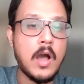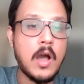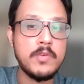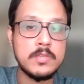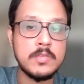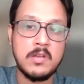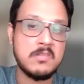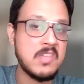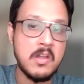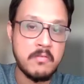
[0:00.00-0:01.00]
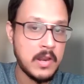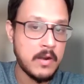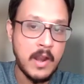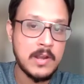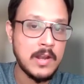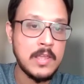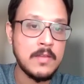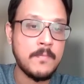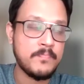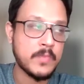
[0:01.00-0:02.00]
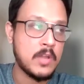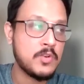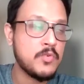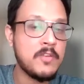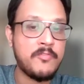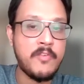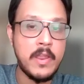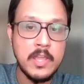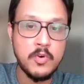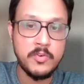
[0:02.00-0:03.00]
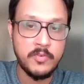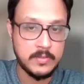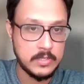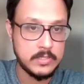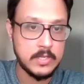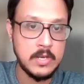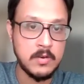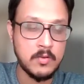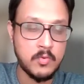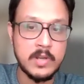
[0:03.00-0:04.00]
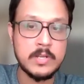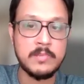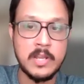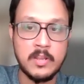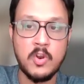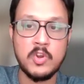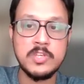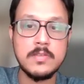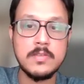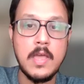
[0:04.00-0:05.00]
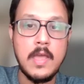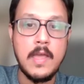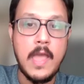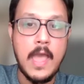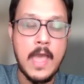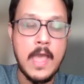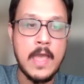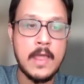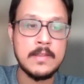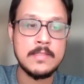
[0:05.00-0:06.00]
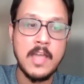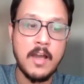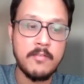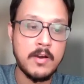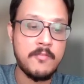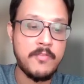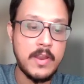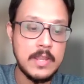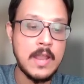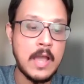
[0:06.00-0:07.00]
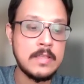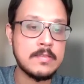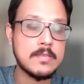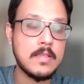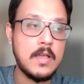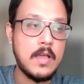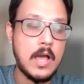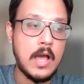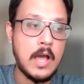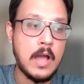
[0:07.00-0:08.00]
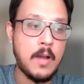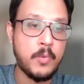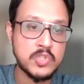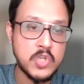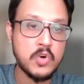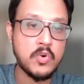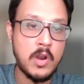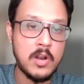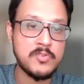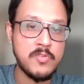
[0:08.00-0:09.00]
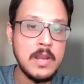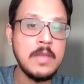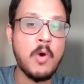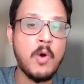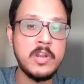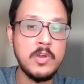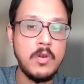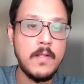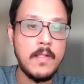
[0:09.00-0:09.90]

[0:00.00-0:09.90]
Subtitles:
which they are rightly doing very good research in quantum technologies, and they have a very nice postdoctoral training module.